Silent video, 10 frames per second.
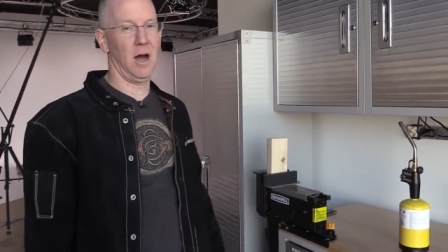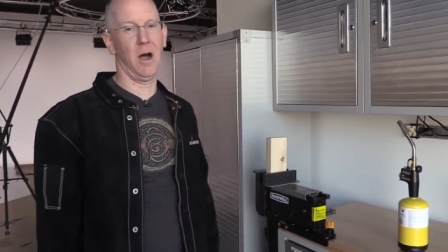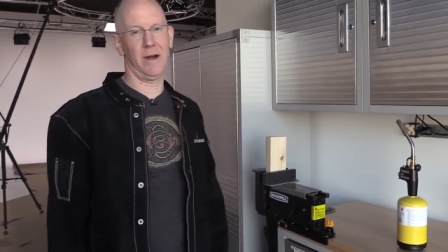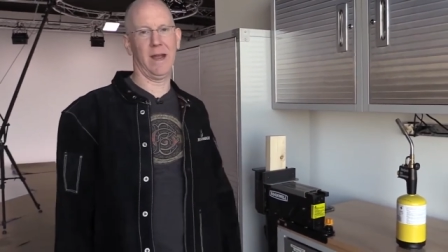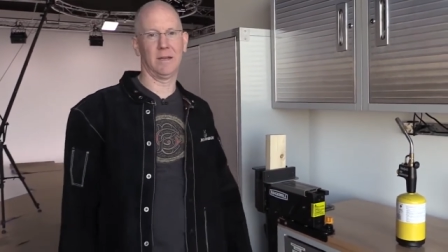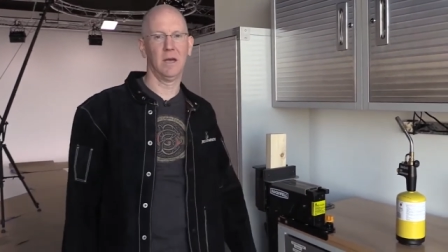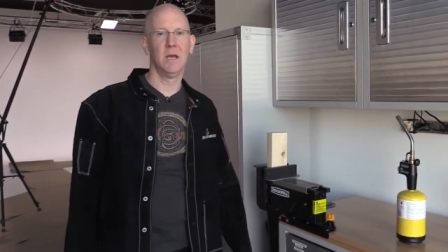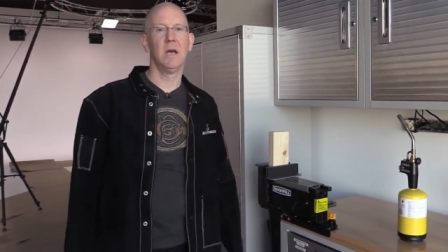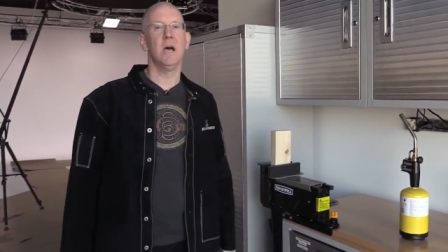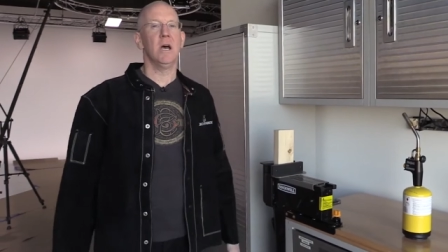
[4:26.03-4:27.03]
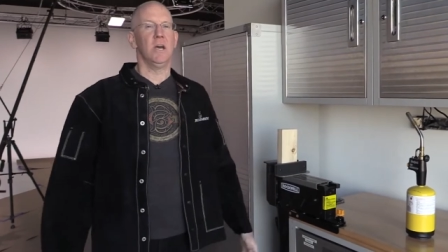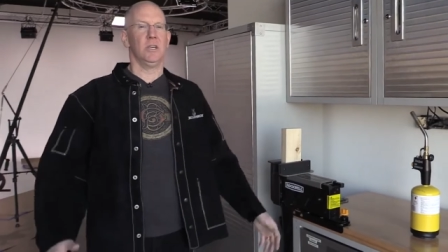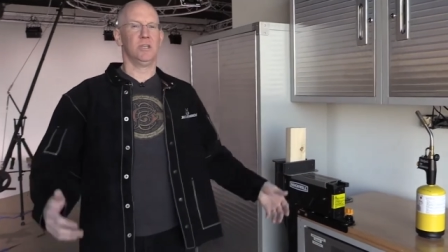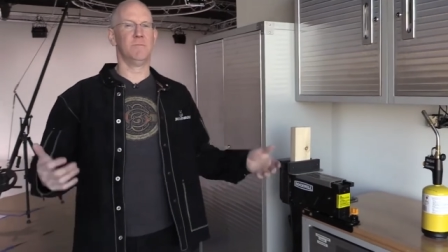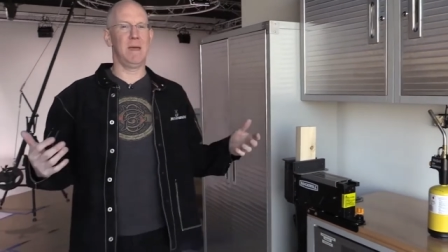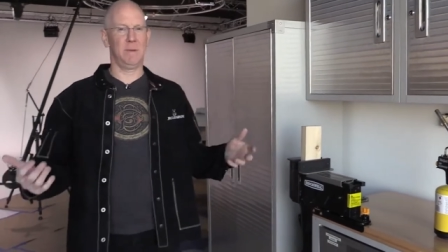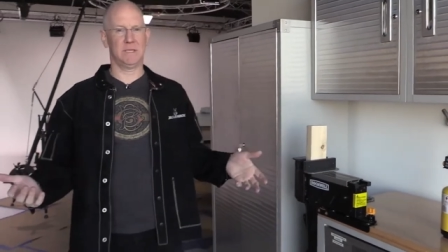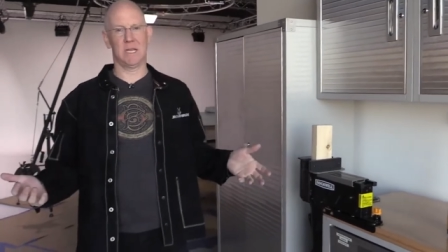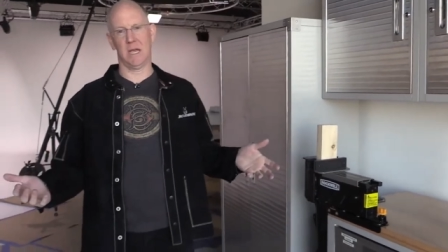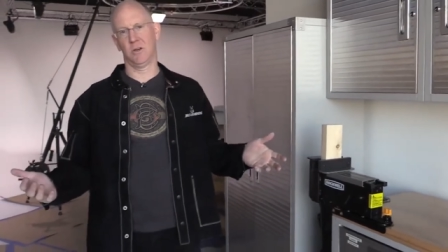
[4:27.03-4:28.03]
All right, you may be
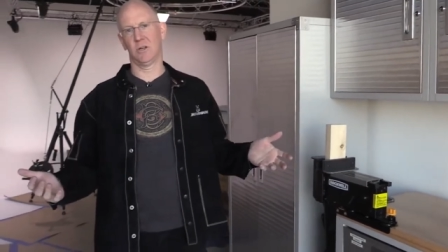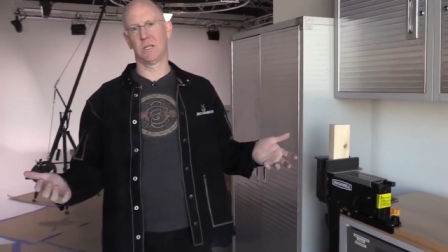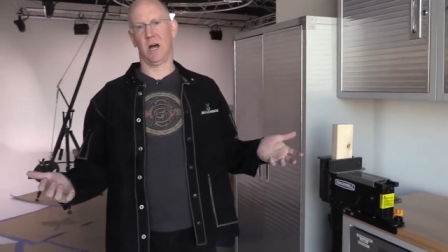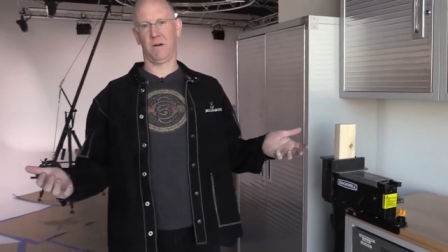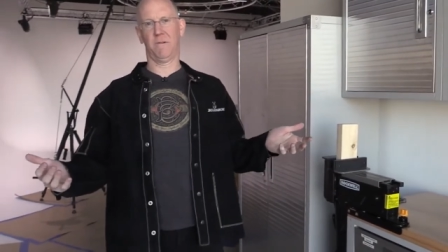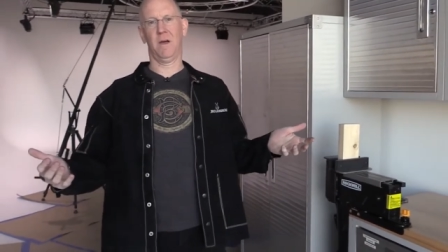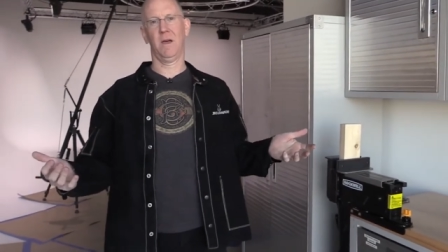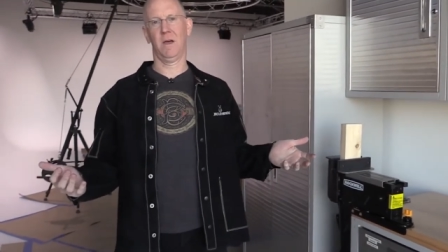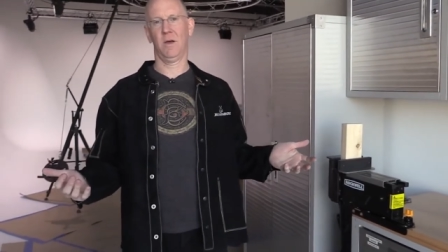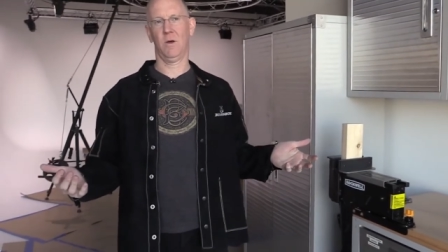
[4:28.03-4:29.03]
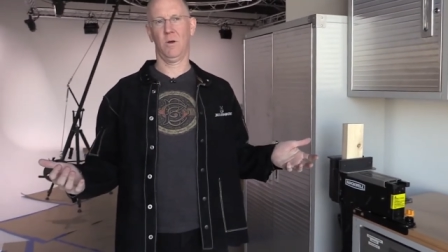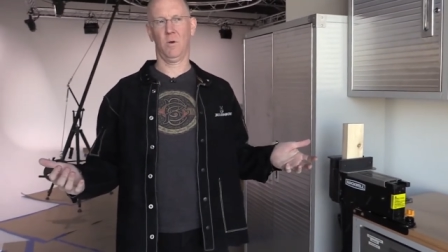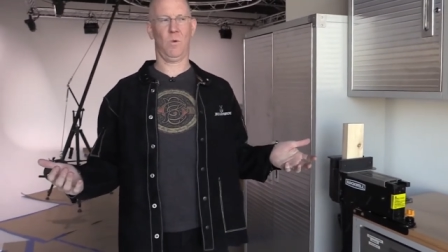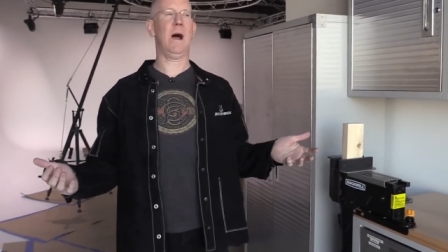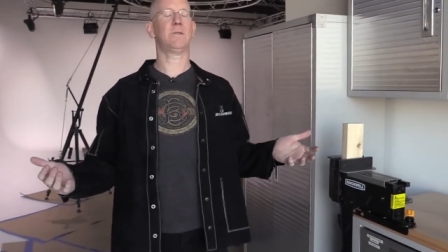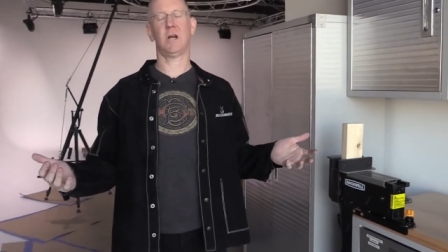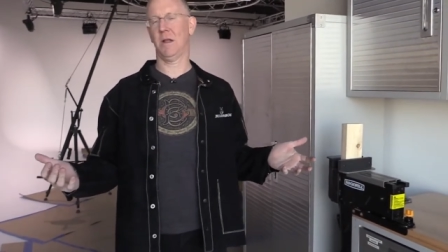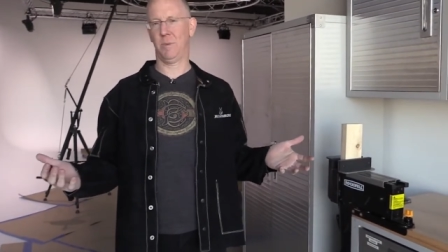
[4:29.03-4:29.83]
saying to yourself, wow, John